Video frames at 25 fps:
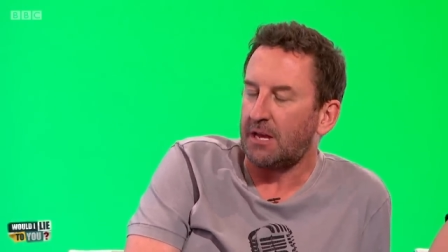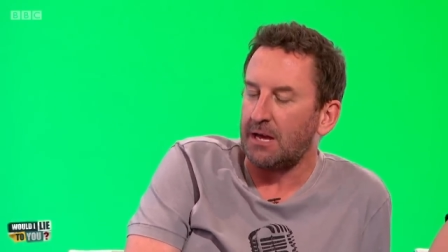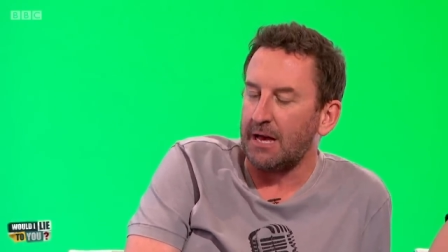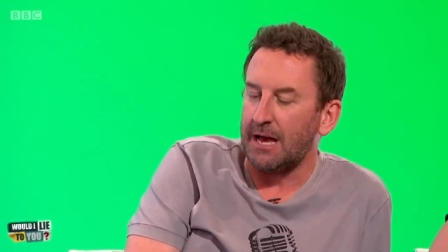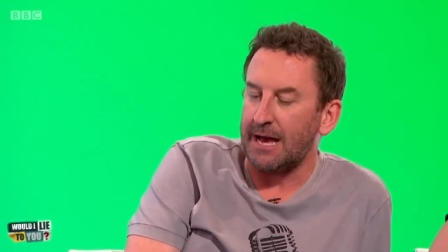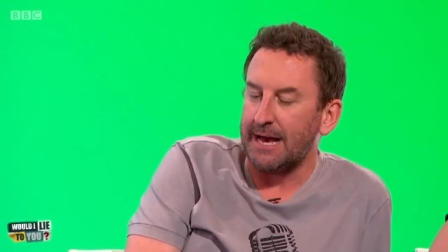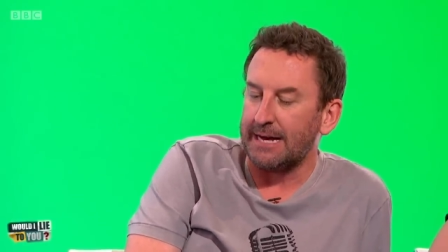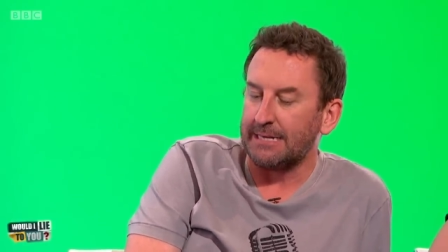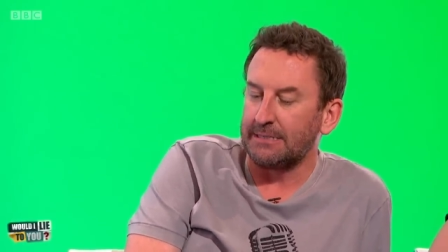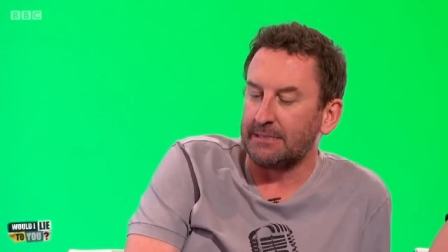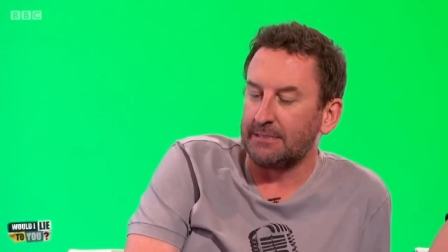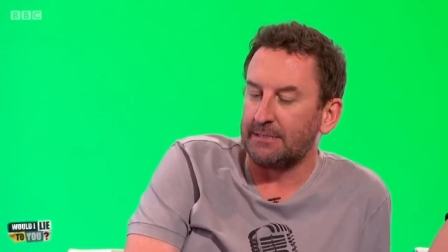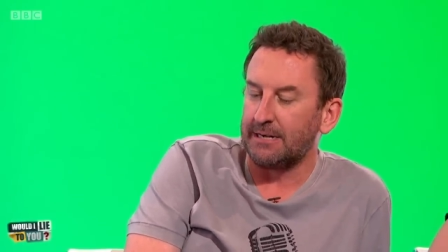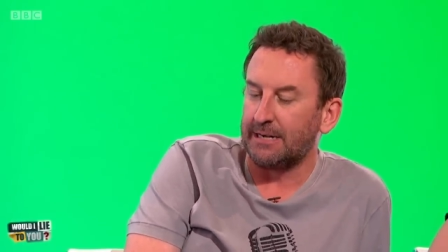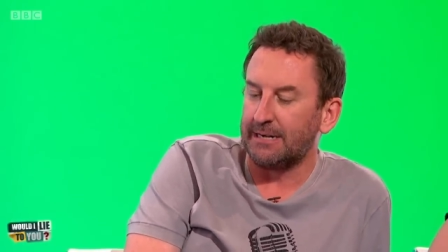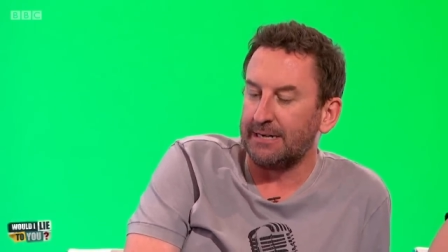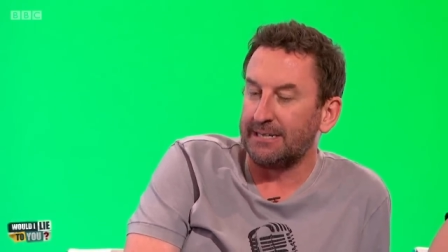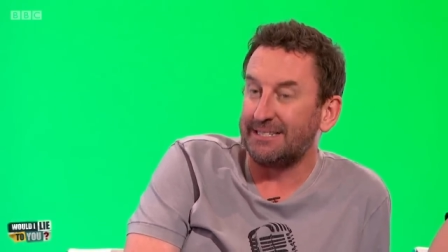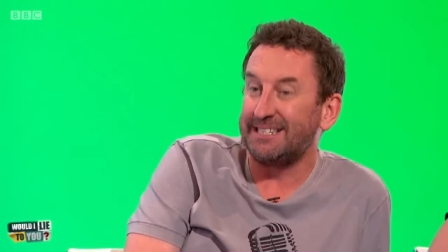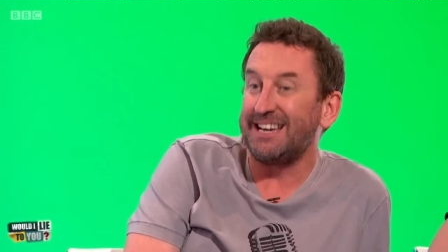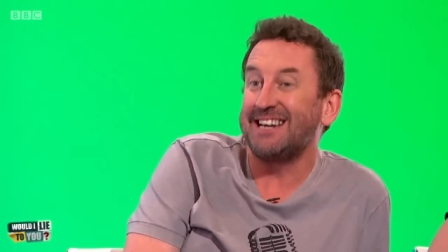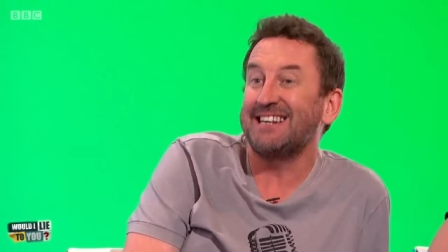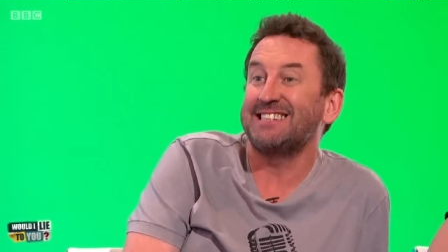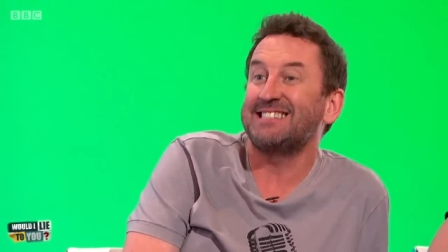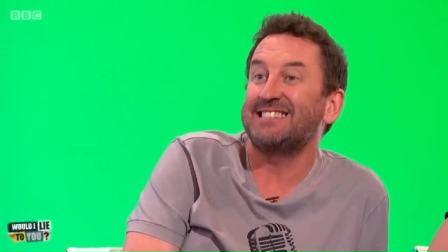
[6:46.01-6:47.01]
And I
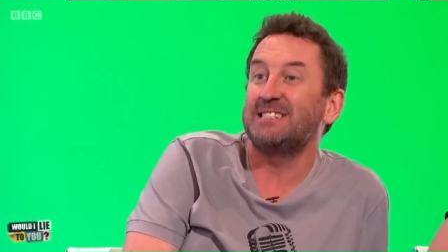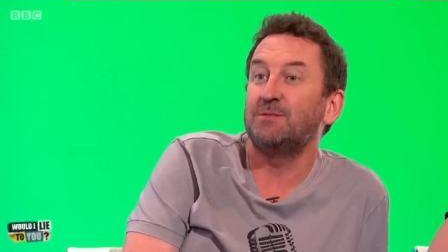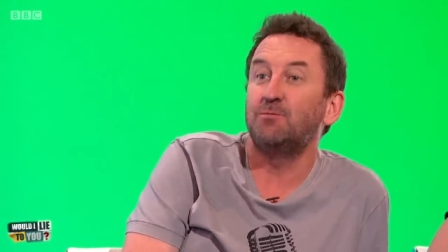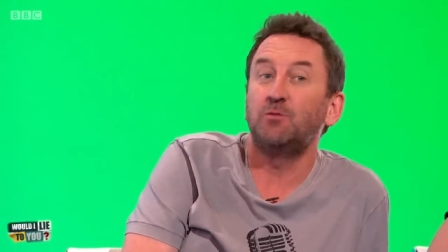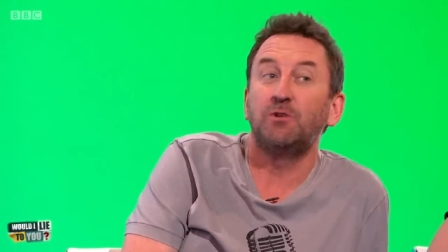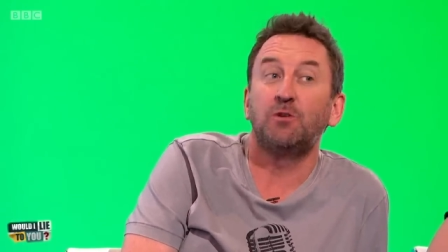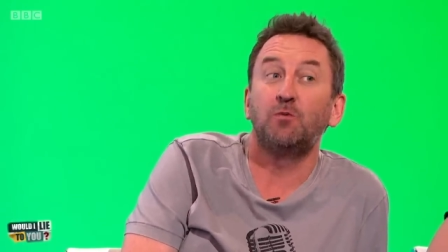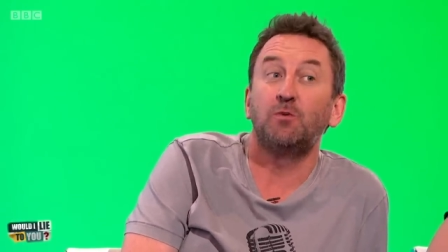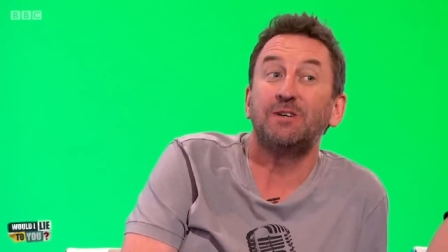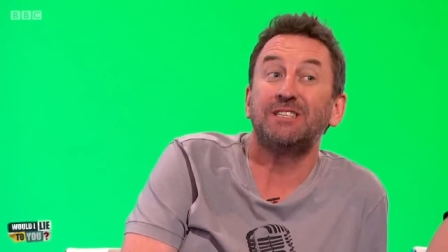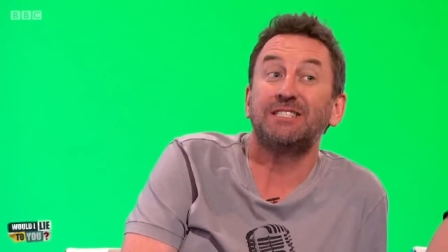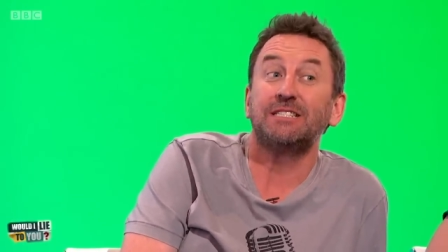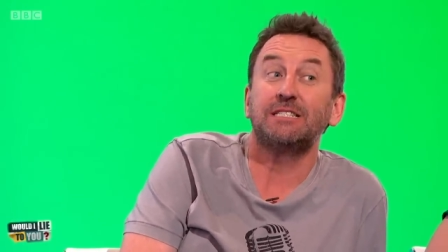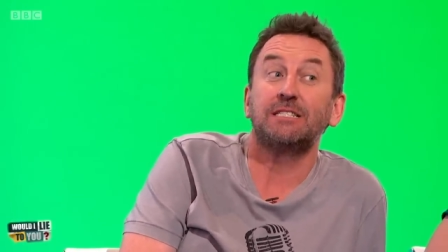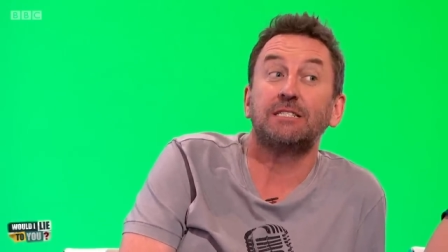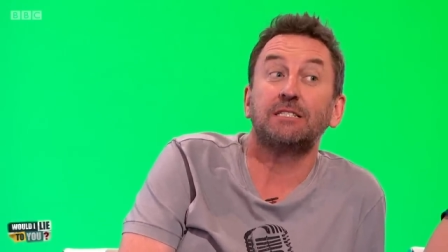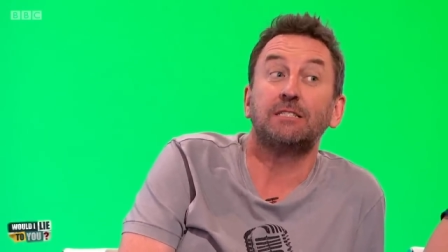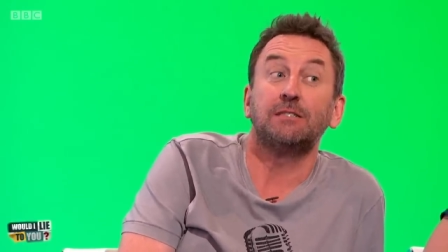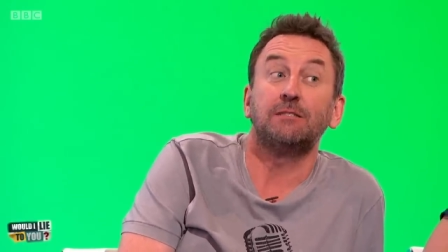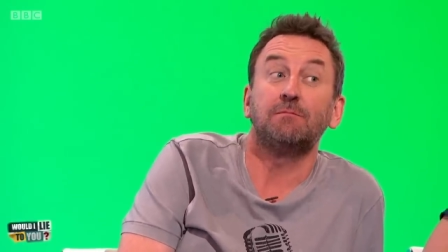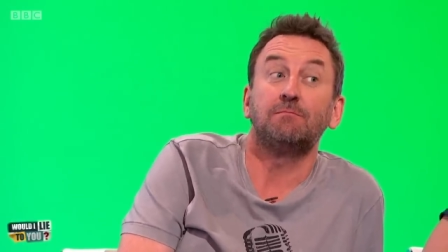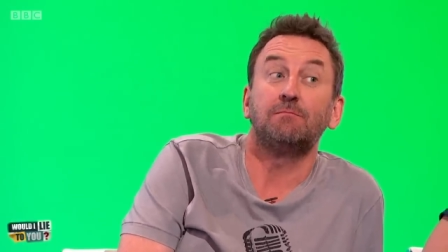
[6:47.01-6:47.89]
attacked him with a whisk.